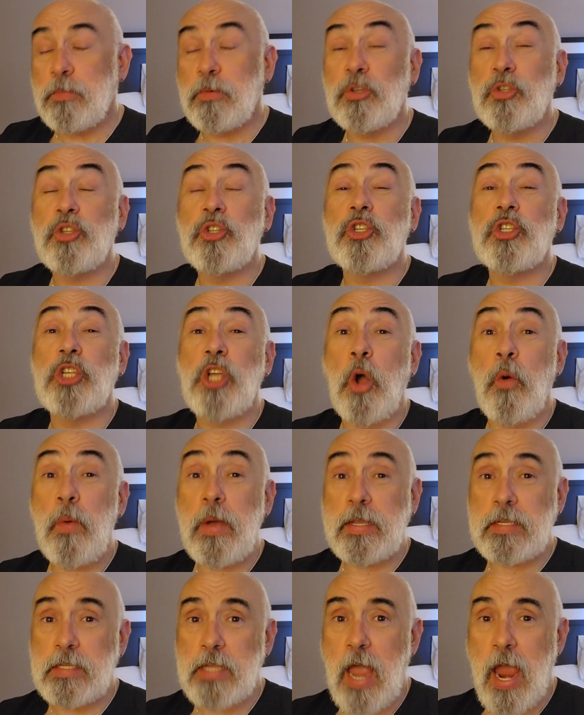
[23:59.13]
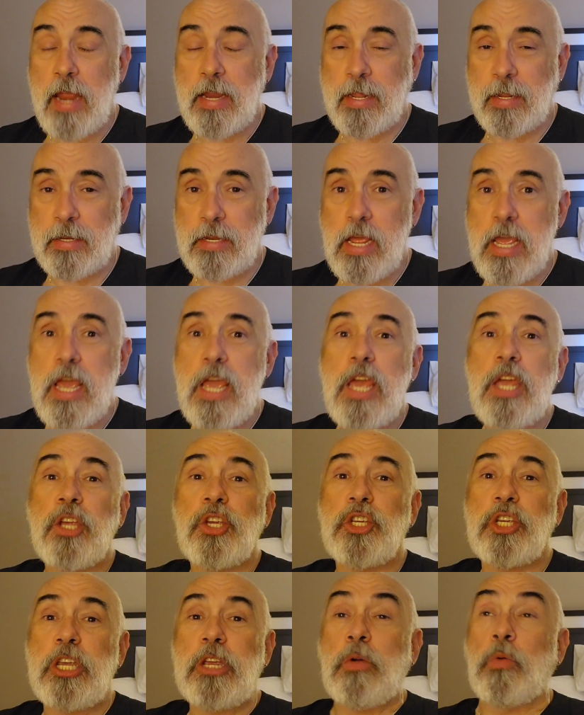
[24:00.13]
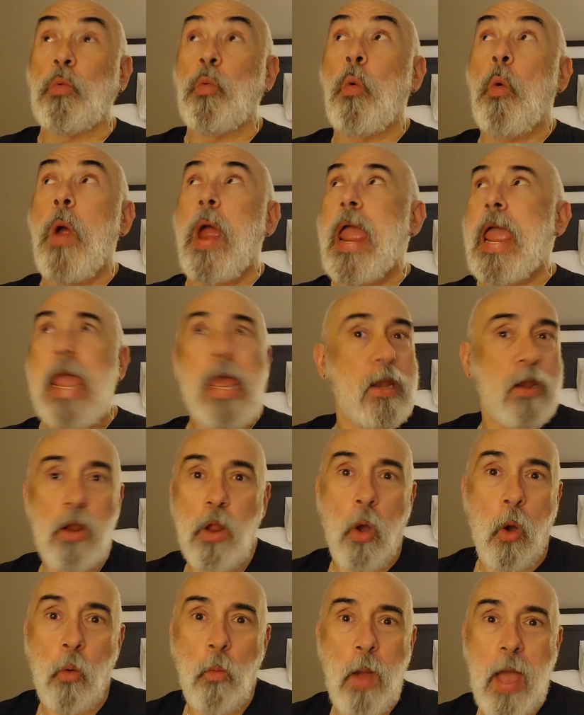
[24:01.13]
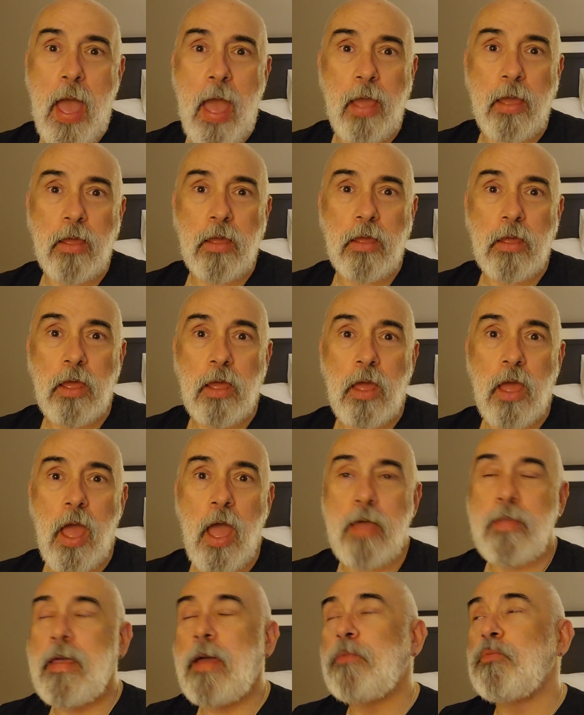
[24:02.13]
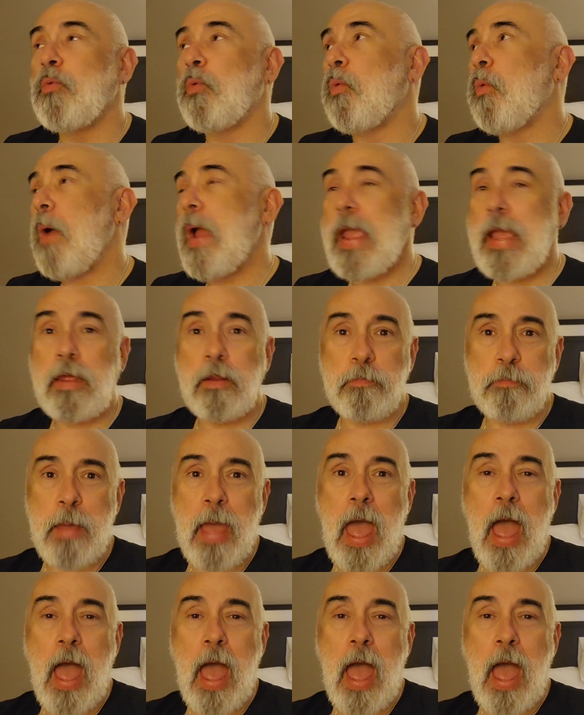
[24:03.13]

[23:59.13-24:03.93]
was so excited. She ran away and then ran